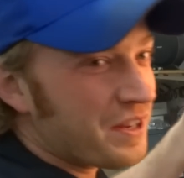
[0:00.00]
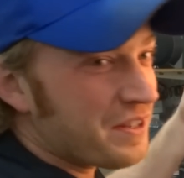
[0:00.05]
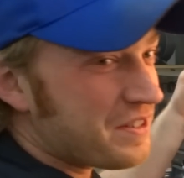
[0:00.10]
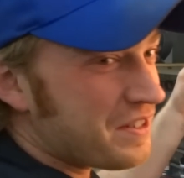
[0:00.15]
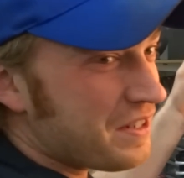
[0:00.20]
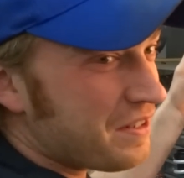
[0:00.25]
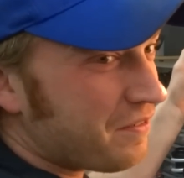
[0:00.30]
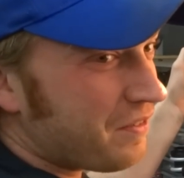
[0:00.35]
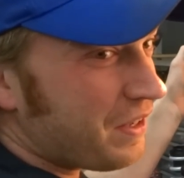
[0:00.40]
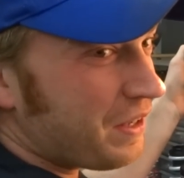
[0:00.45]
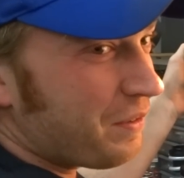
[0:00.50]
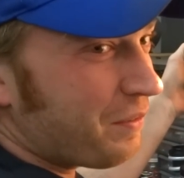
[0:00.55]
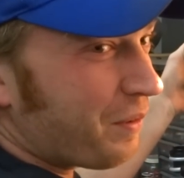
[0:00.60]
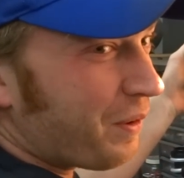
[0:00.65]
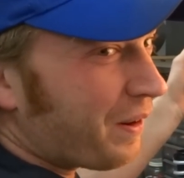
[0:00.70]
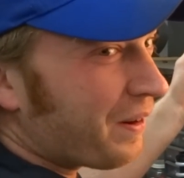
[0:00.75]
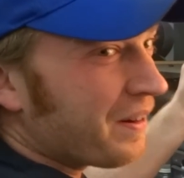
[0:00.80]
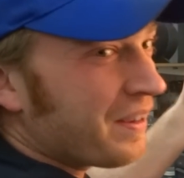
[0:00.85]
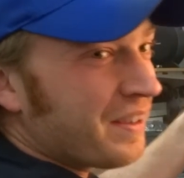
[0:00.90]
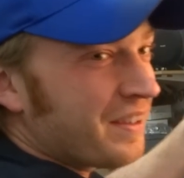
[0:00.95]
on TV
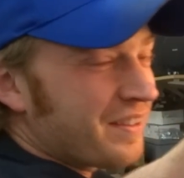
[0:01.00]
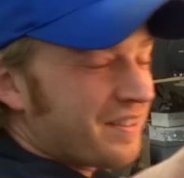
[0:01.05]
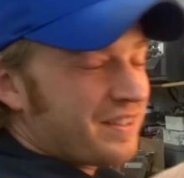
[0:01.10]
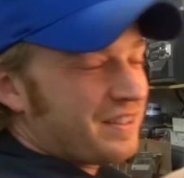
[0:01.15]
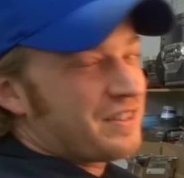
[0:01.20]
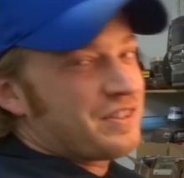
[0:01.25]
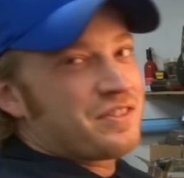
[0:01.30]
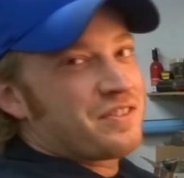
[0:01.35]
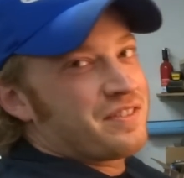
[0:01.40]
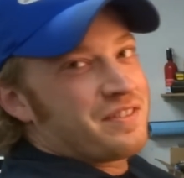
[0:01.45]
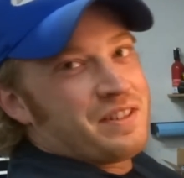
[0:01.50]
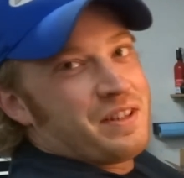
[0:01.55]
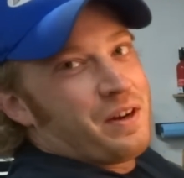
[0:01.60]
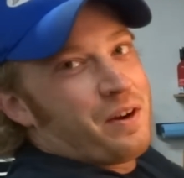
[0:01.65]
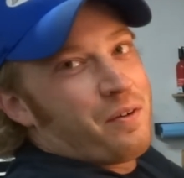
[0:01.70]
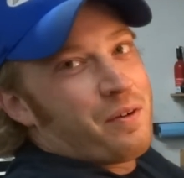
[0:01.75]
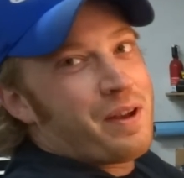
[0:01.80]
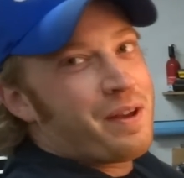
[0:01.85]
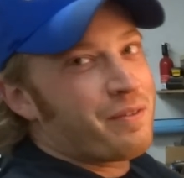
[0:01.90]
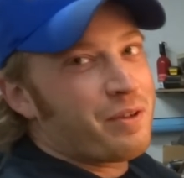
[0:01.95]
where they just, you
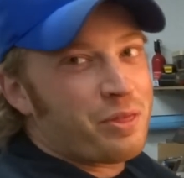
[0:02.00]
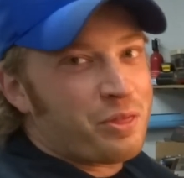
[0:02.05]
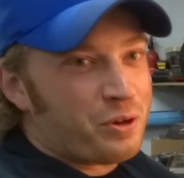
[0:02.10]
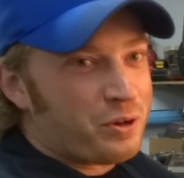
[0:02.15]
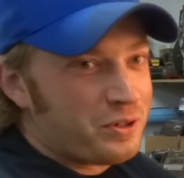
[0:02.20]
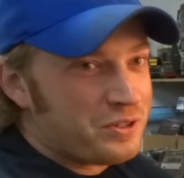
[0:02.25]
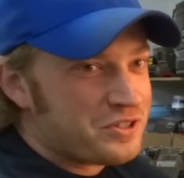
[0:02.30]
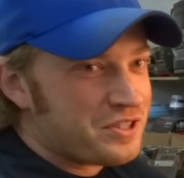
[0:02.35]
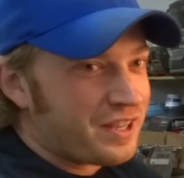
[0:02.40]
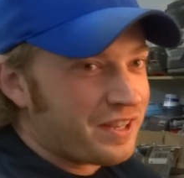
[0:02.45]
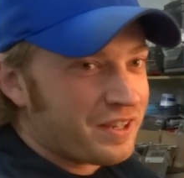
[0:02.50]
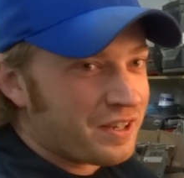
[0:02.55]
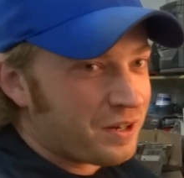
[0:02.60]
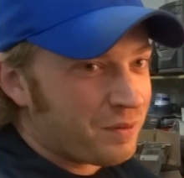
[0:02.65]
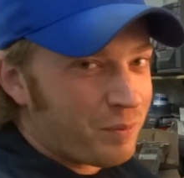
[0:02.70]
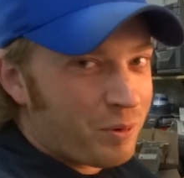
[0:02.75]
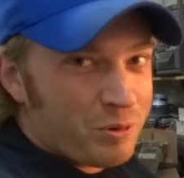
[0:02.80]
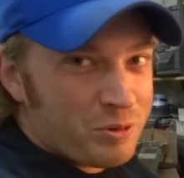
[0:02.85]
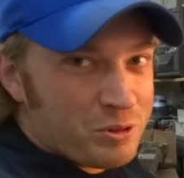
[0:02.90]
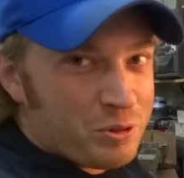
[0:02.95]
know, have a 30 second
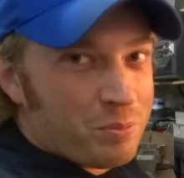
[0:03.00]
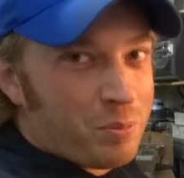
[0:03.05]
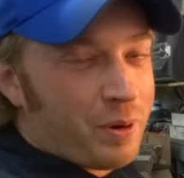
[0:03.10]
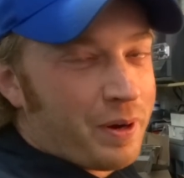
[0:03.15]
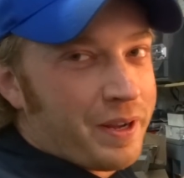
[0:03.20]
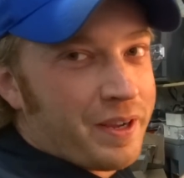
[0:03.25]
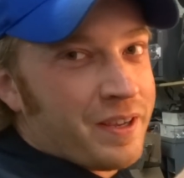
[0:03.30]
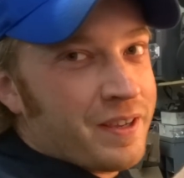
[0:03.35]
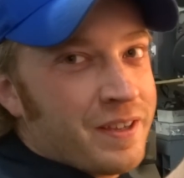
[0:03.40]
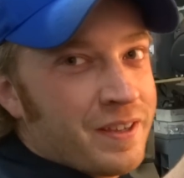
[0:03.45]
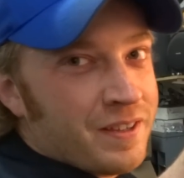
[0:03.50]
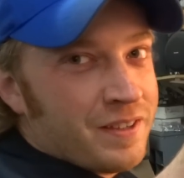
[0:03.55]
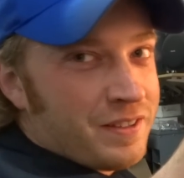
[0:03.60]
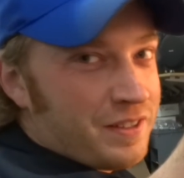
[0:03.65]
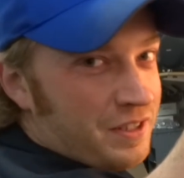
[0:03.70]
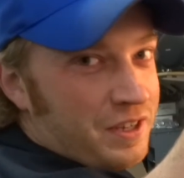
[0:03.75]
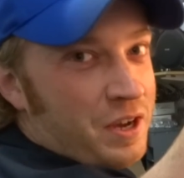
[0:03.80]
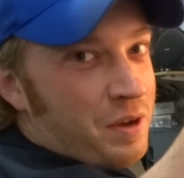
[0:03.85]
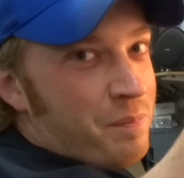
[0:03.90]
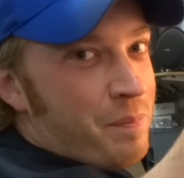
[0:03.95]
commercial break
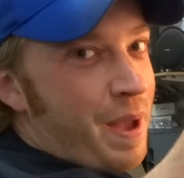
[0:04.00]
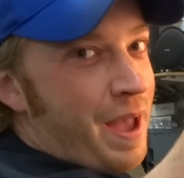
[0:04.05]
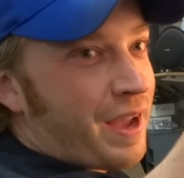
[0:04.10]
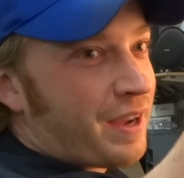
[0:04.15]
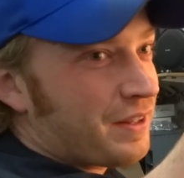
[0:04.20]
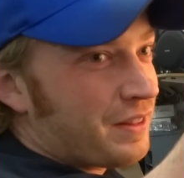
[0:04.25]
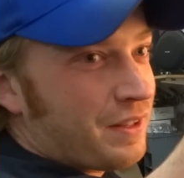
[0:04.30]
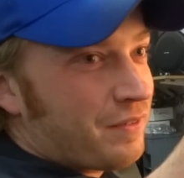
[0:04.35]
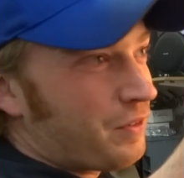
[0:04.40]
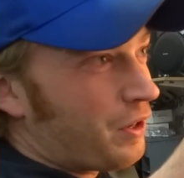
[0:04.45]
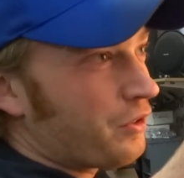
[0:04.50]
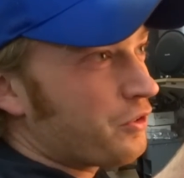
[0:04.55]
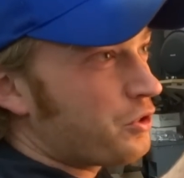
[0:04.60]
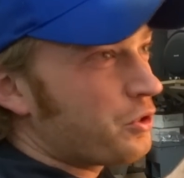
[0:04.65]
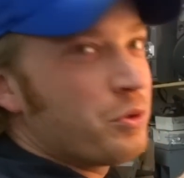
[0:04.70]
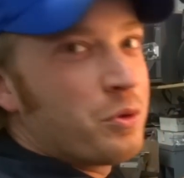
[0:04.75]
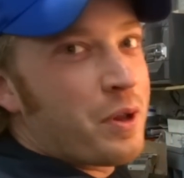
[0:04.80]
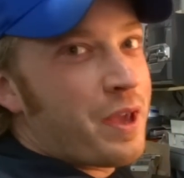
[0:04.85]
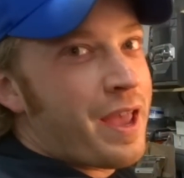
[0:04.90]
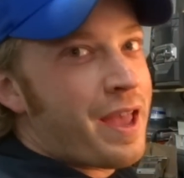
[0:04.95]
you come back and they've done
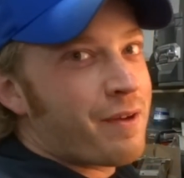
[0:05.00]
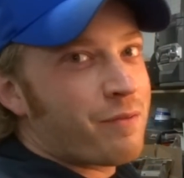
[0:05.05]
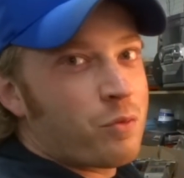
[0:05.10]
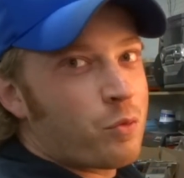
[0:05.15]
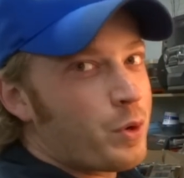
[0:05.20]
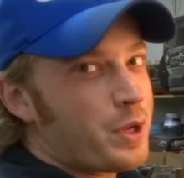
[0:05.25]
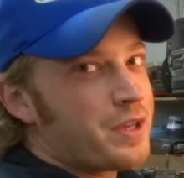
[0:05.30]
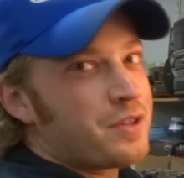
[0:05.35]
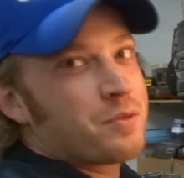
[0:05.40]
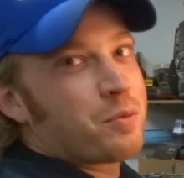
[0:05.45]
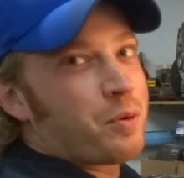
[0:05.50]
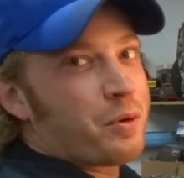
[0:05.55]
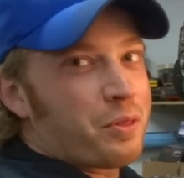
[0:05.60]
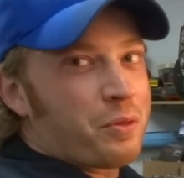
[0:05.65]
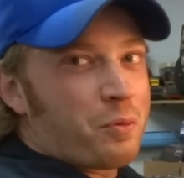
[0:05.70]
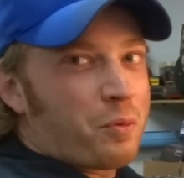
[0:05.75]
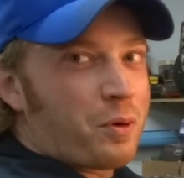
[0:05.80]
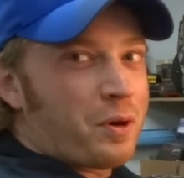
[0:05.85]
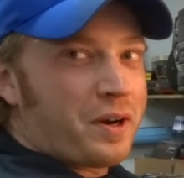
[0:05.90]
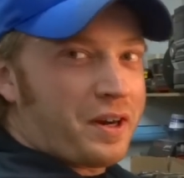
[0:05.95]
two and a half weeks
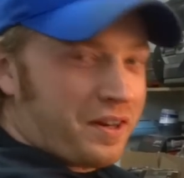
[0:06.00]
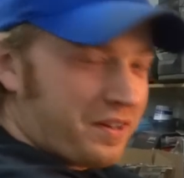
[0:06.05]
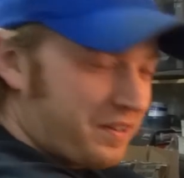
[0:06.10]
worth of work.